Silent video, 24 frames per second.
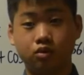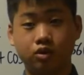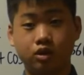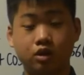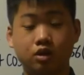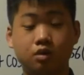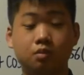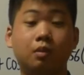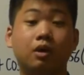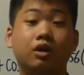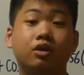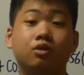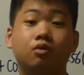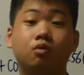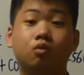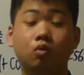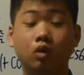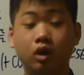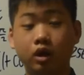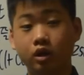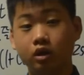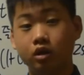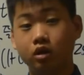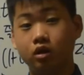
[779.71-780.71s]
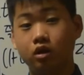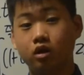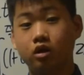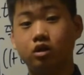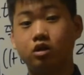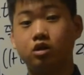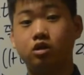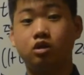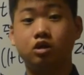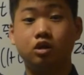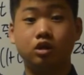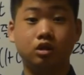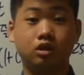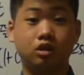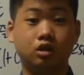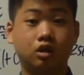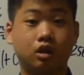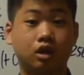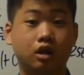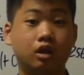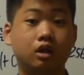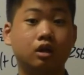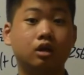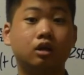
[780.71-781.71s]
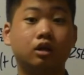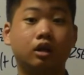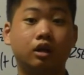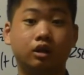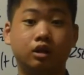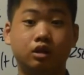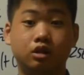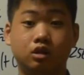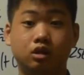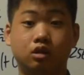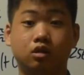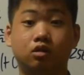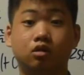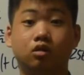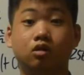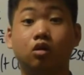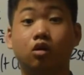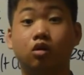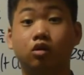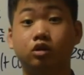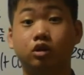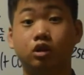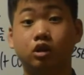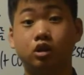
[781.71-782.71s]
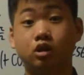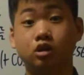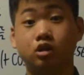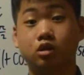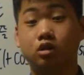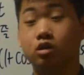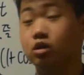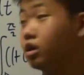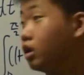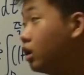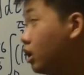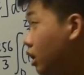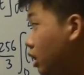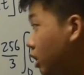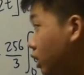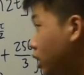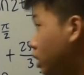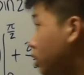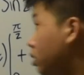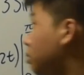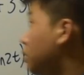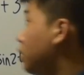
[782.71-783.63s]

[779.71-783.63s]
since method 1 is just a Cartesian coordinates. Now in